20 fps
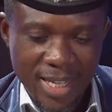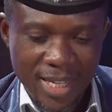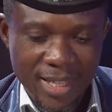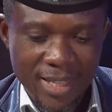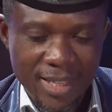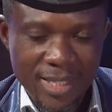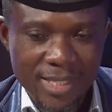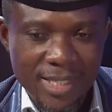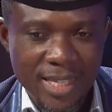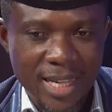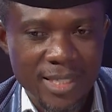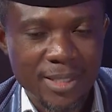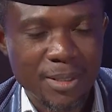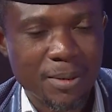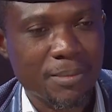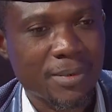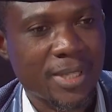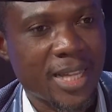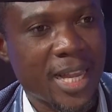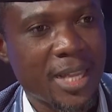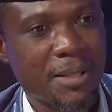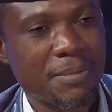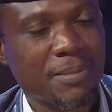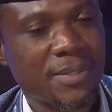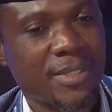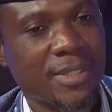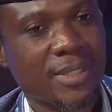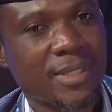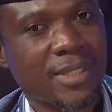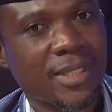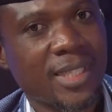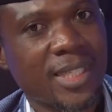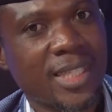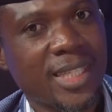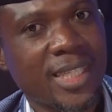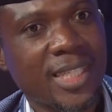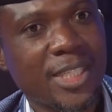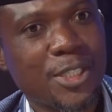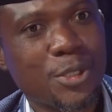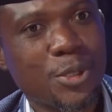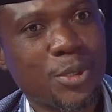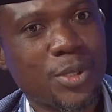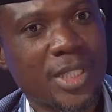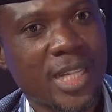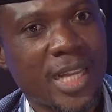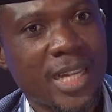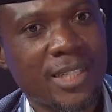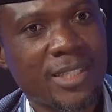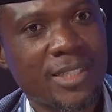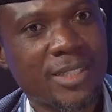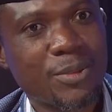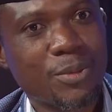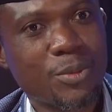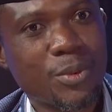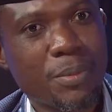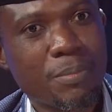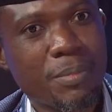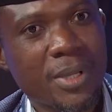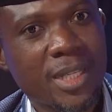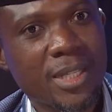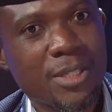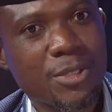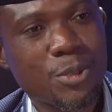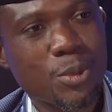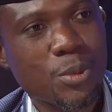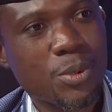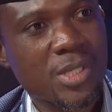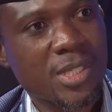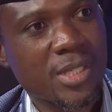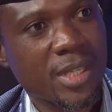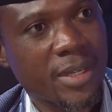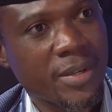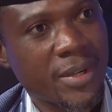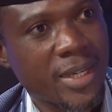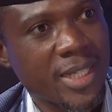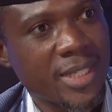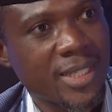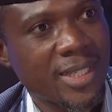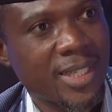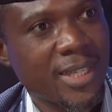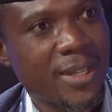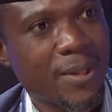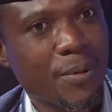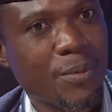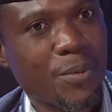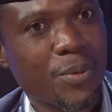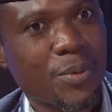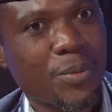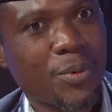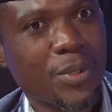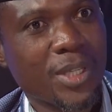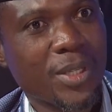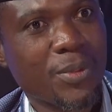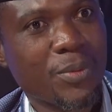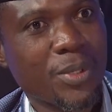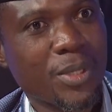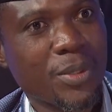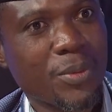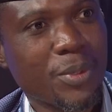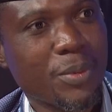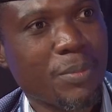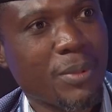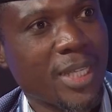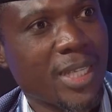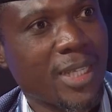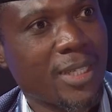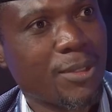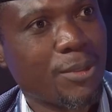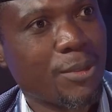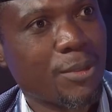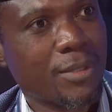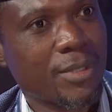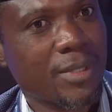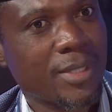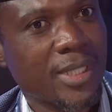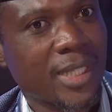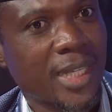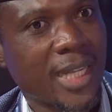these are sometimes issues that we make it so secret. We make it look,